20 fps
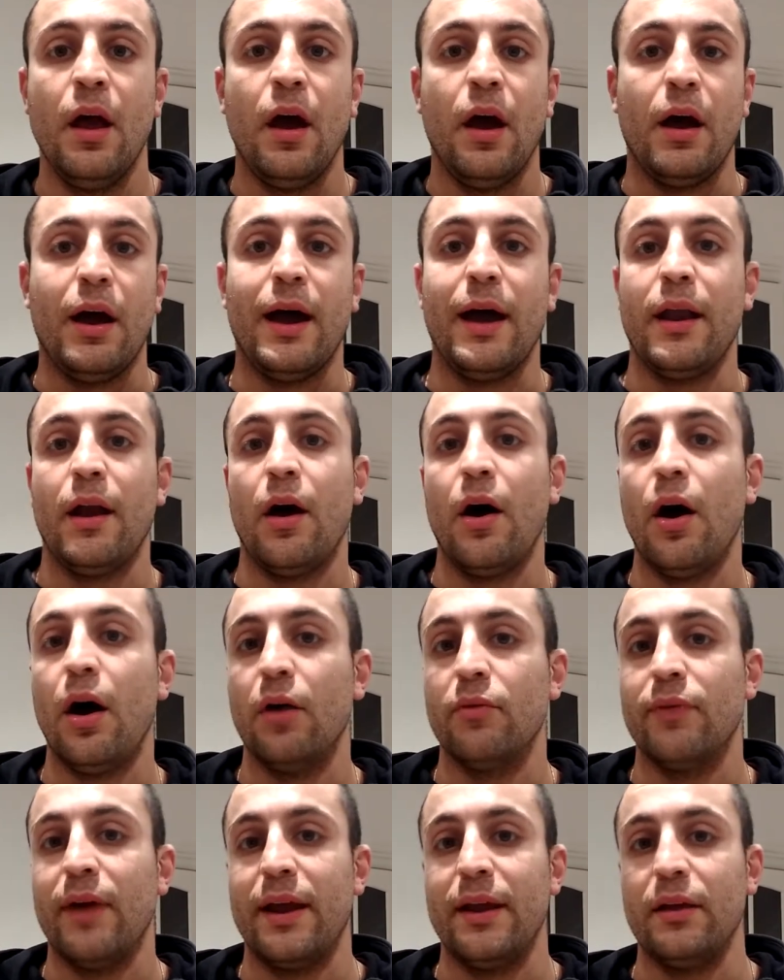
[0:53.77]
I had a
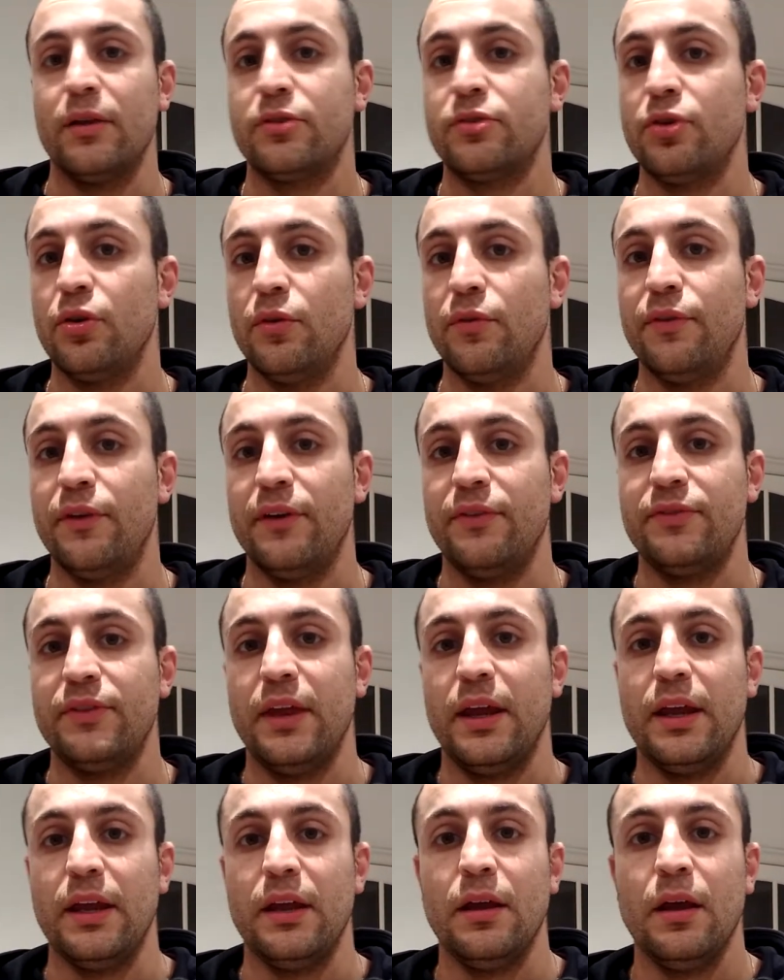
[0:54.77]
heart rate of two
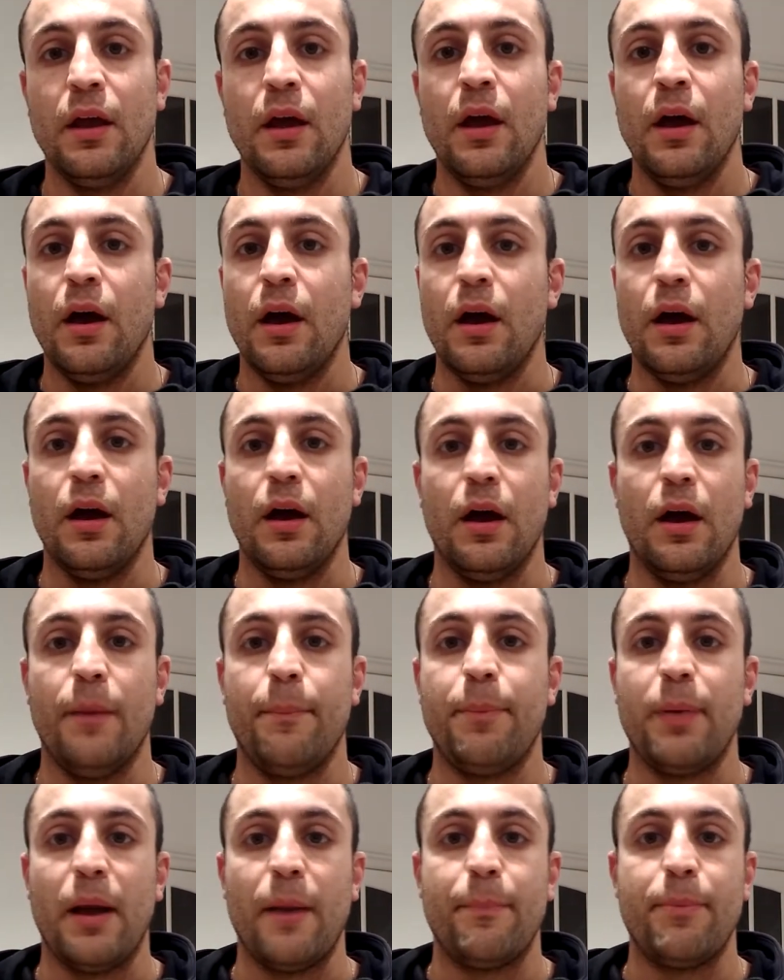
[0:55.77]
fifty, uh, a
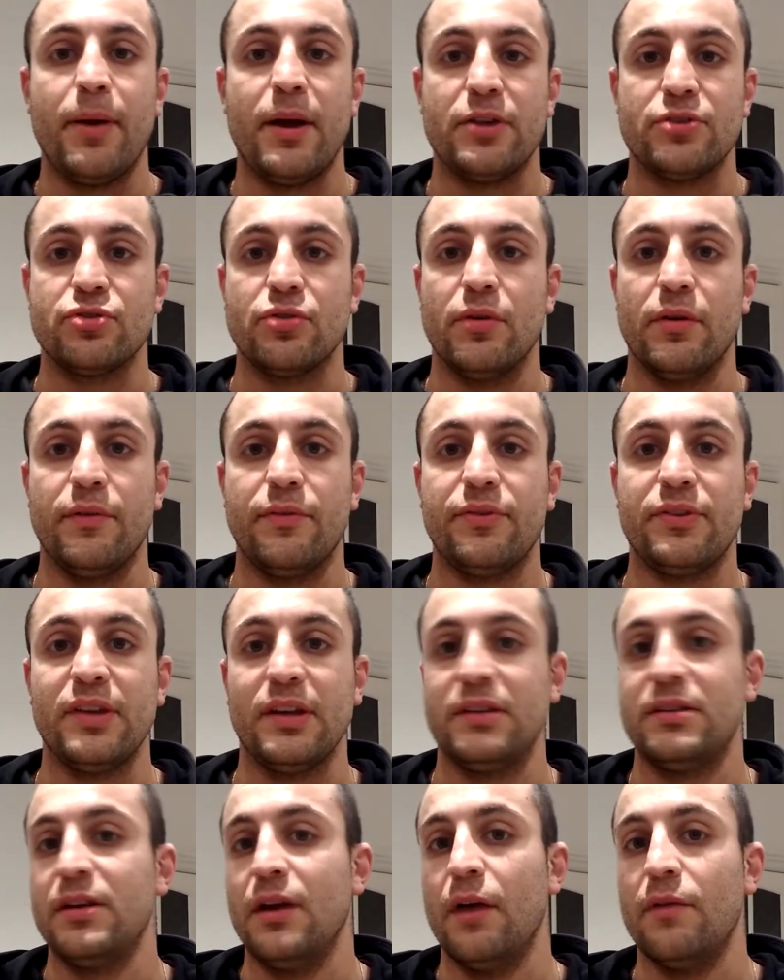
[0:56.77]
blood pressure of
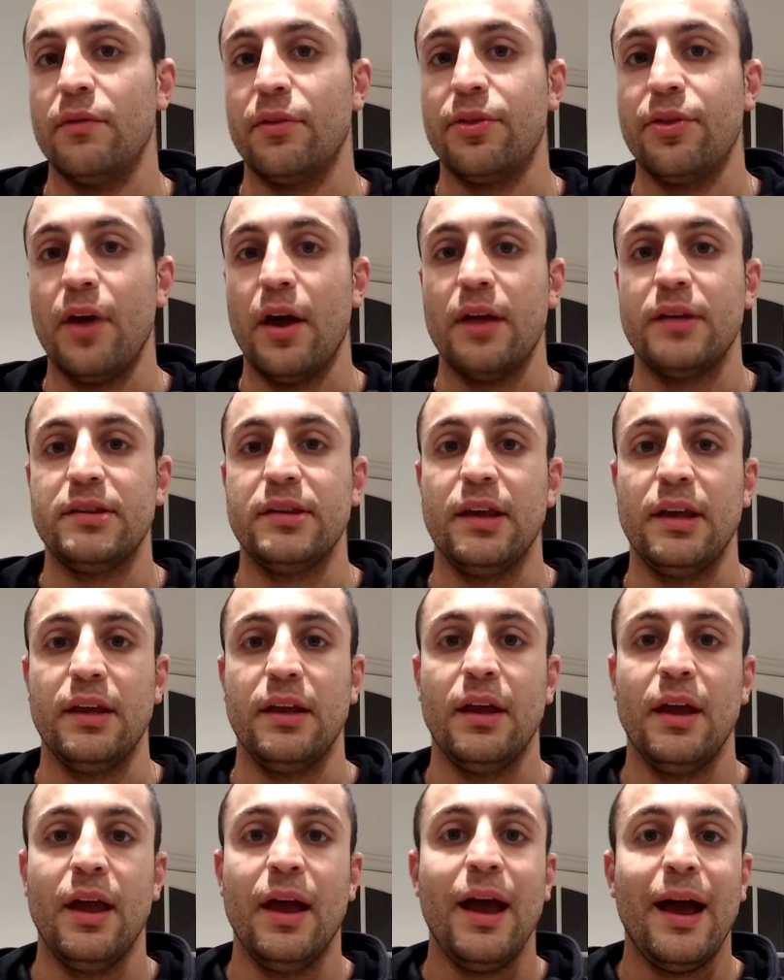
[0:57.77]
sixty over
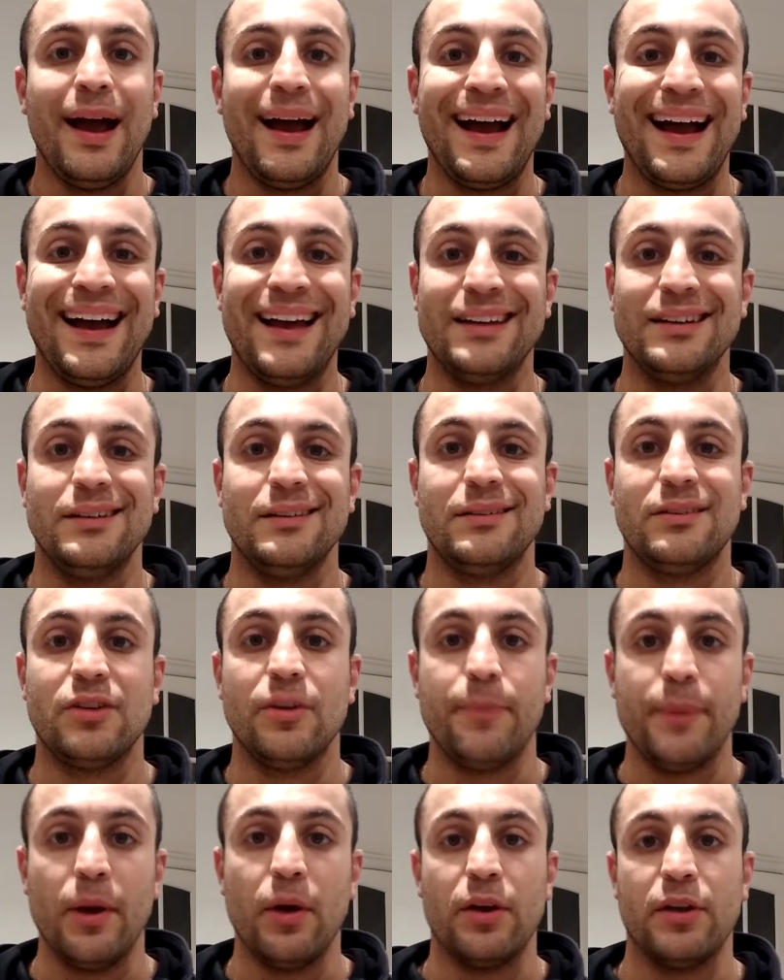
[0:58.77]
thirty, and to
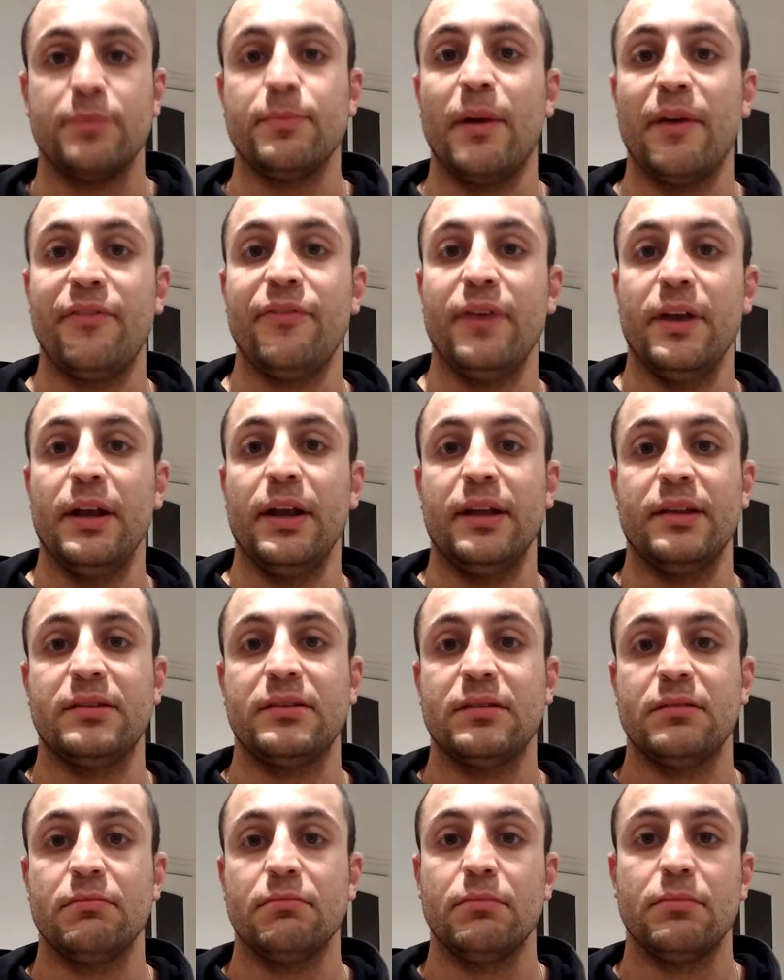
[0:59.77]
be honest, my
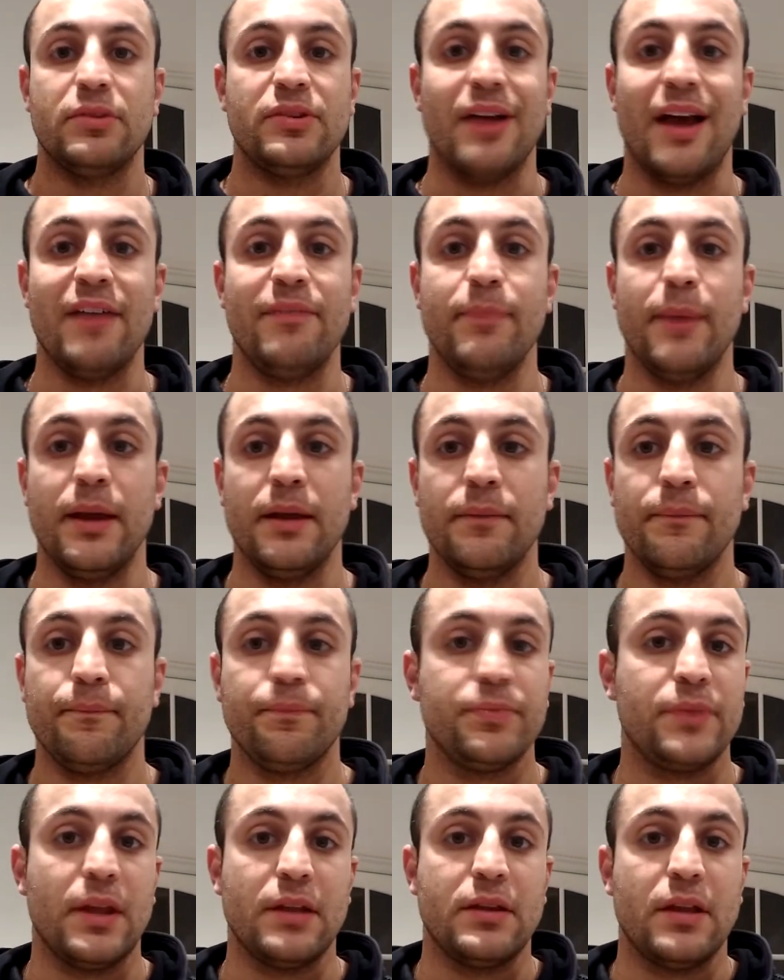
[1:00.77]
fitness saved me.
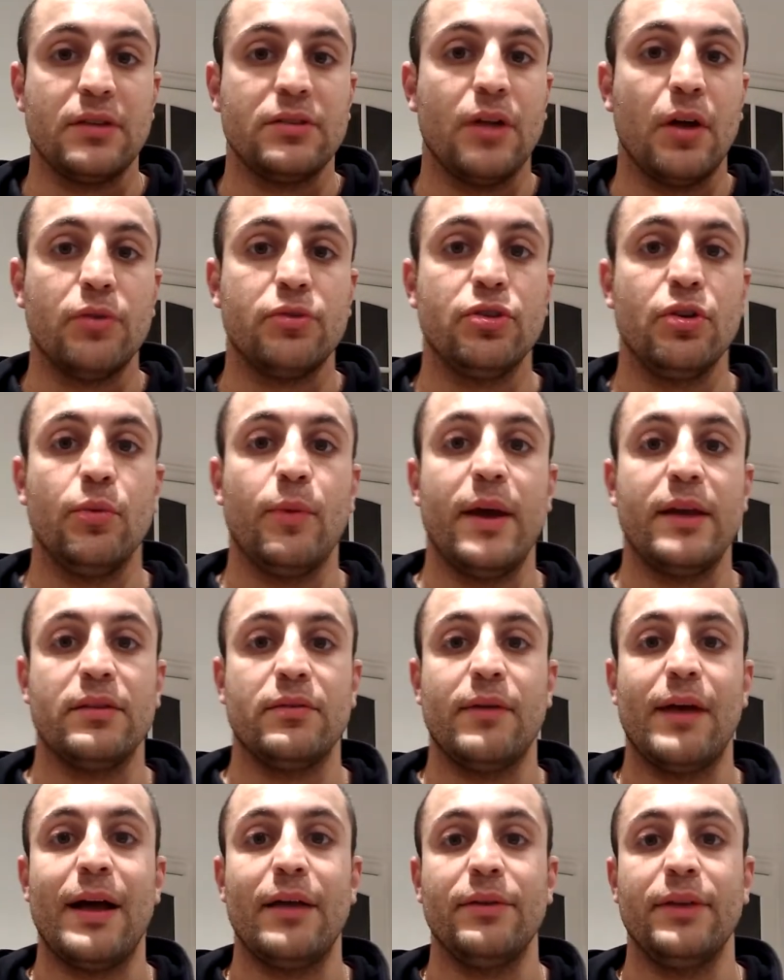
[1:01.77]
There, there's no two ways
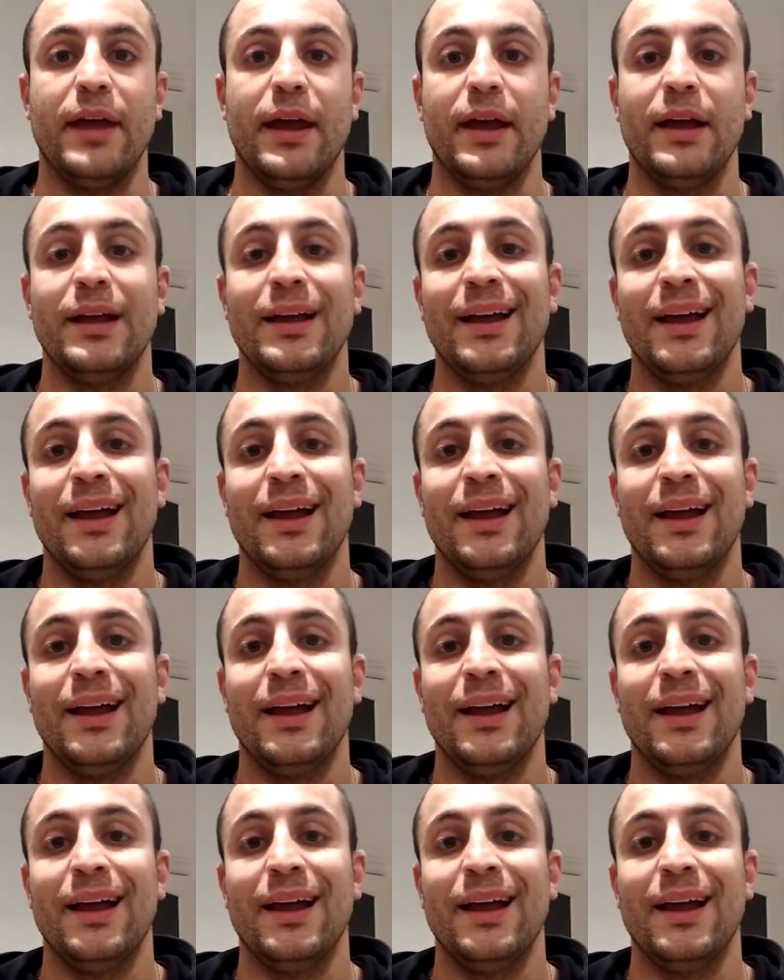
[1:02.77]
around it.